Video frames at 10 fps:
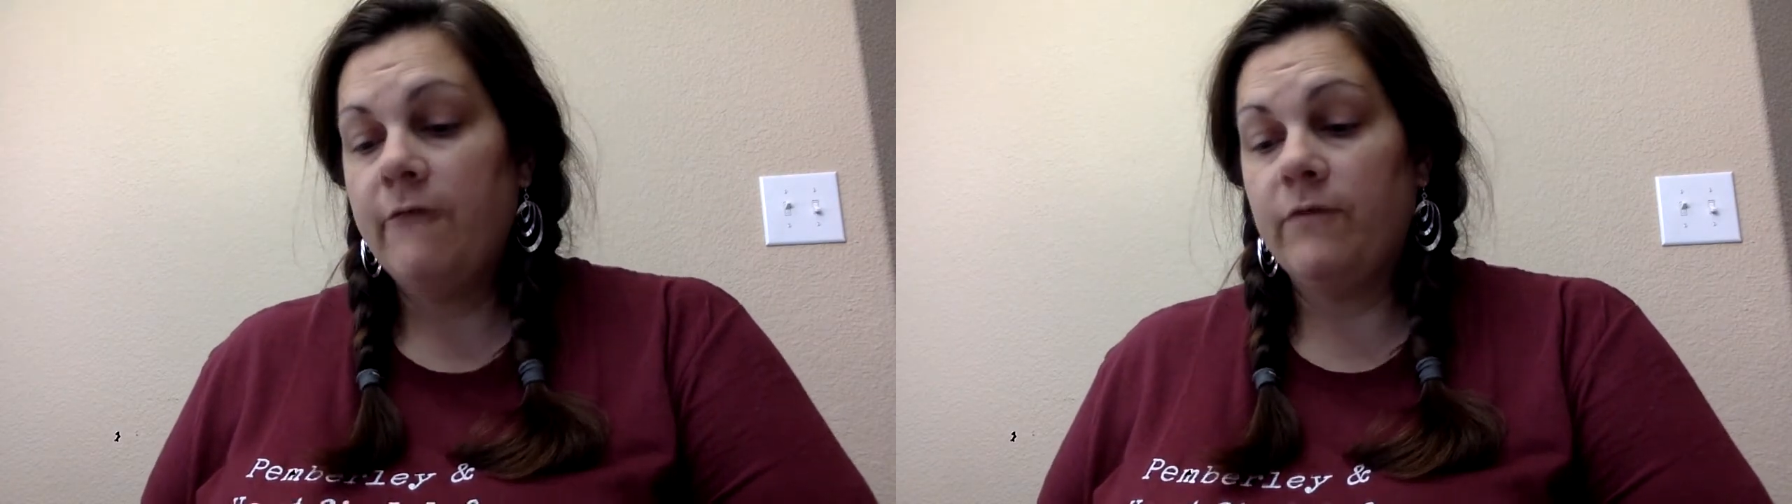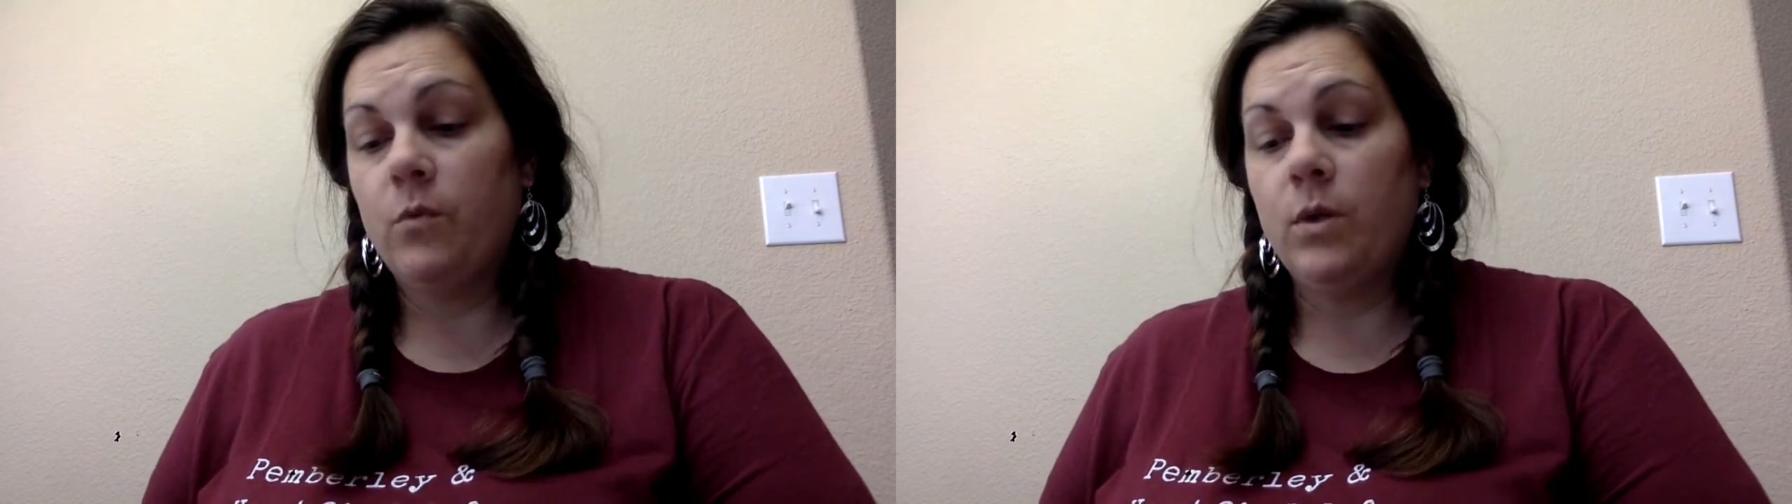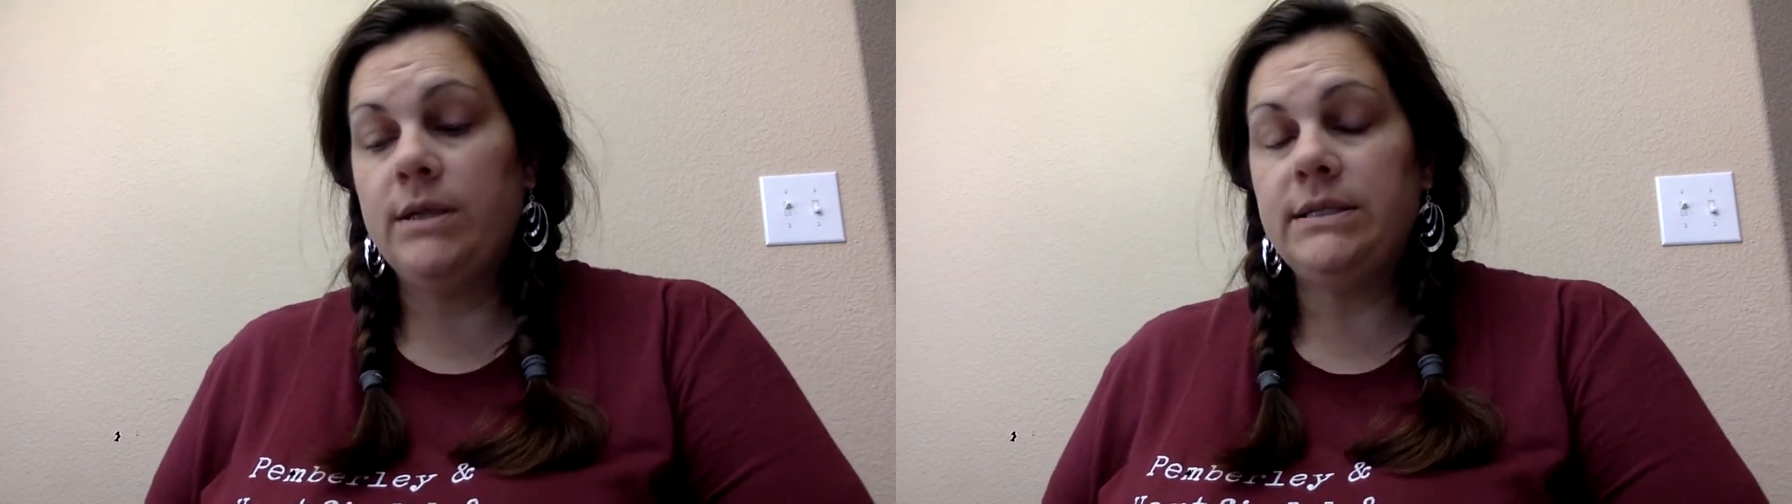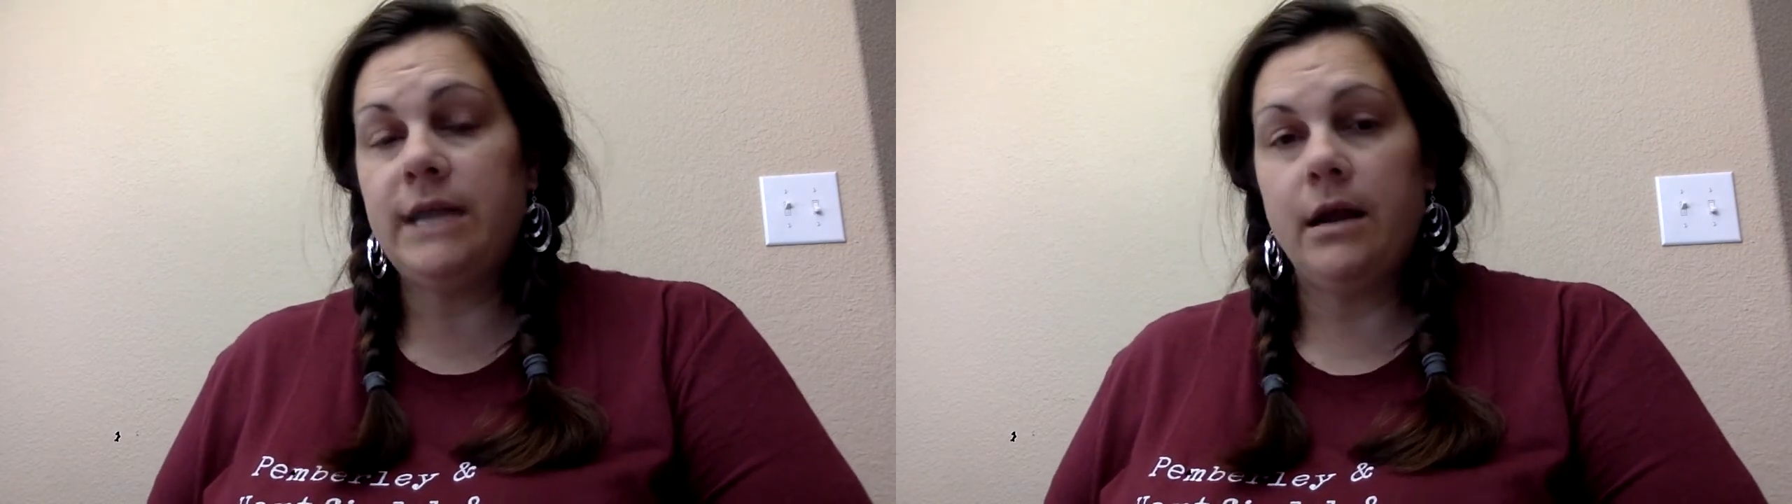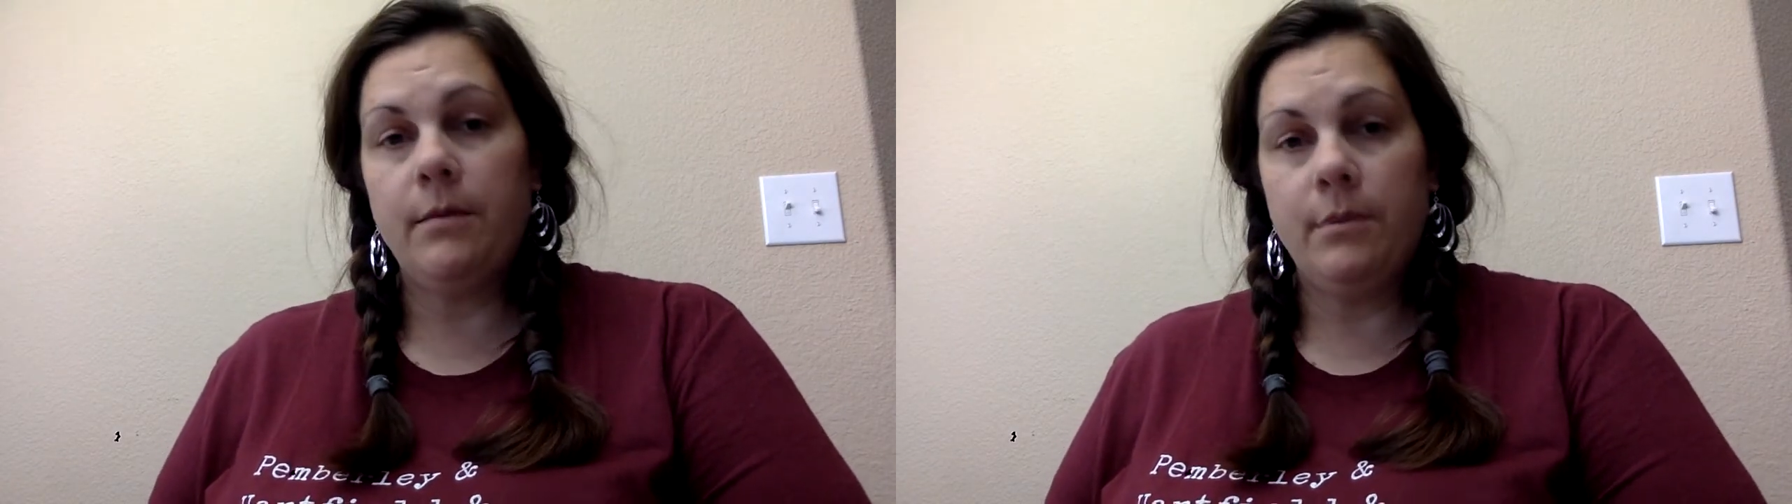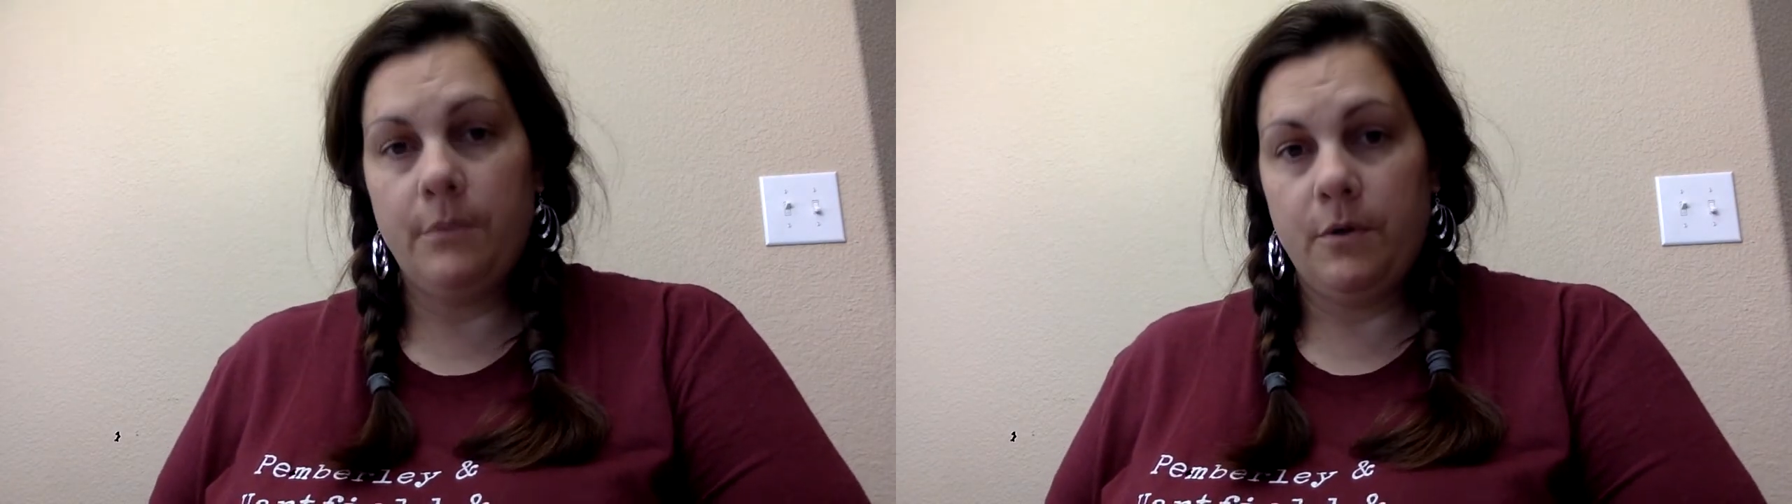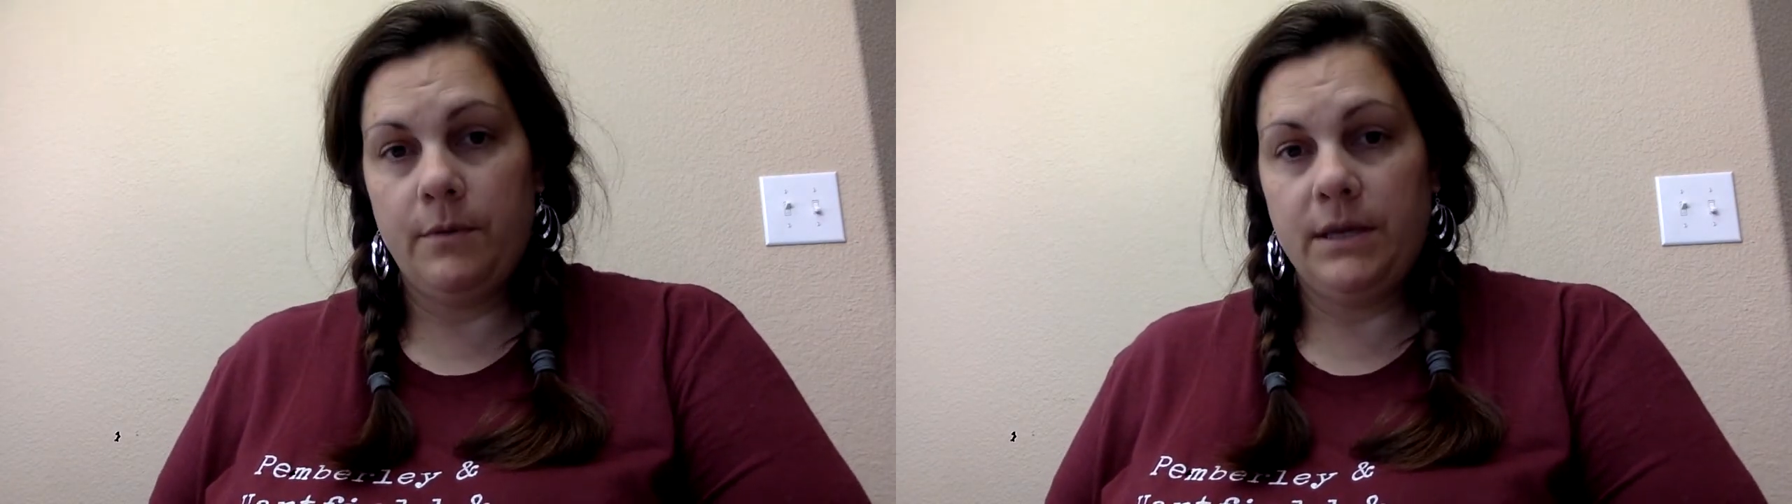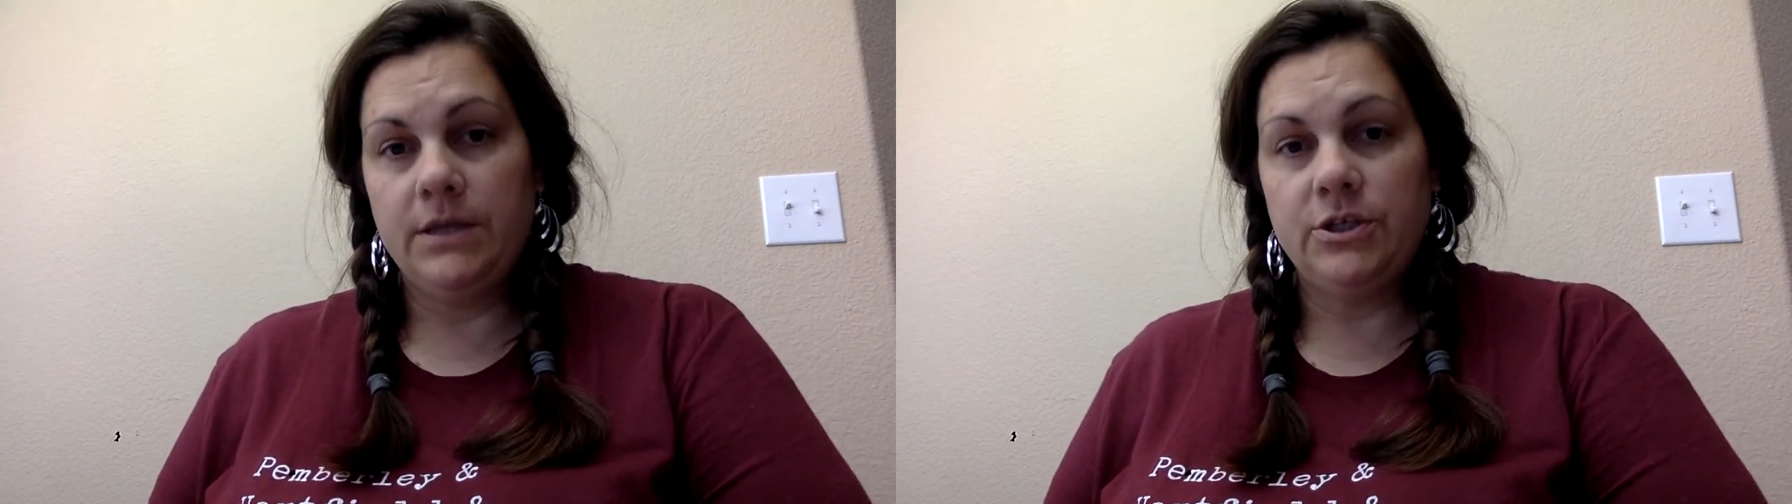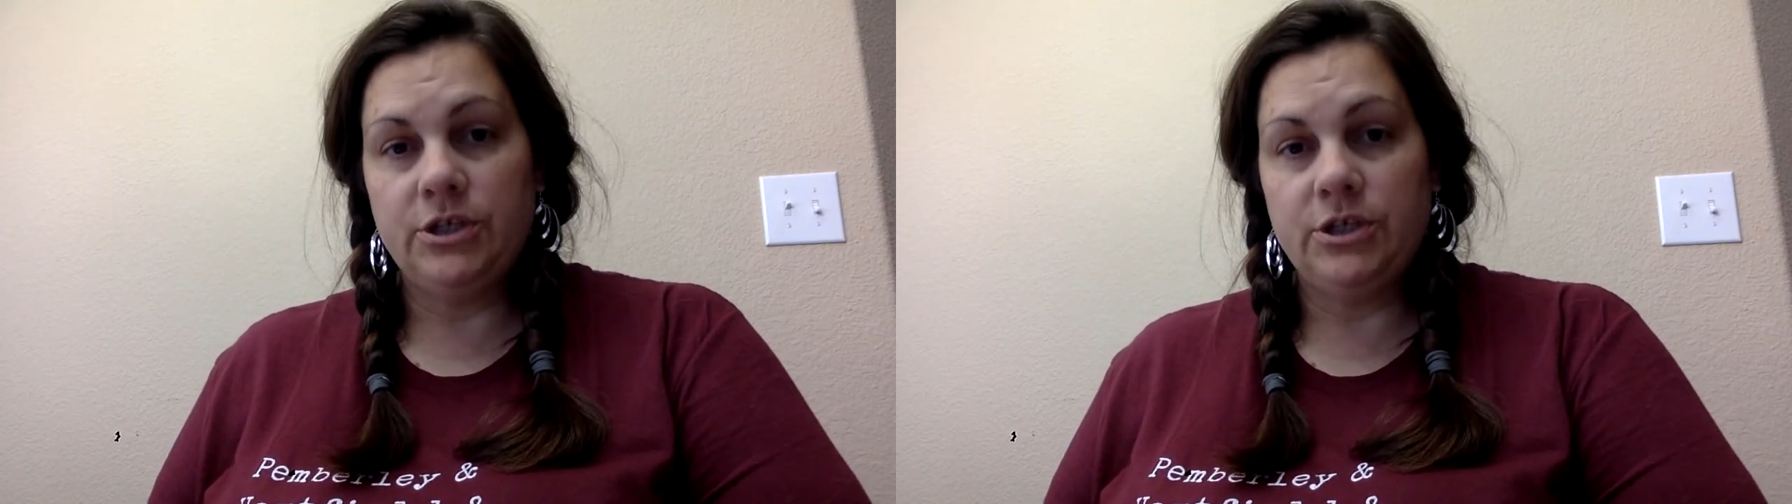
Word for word: For one terrible moment,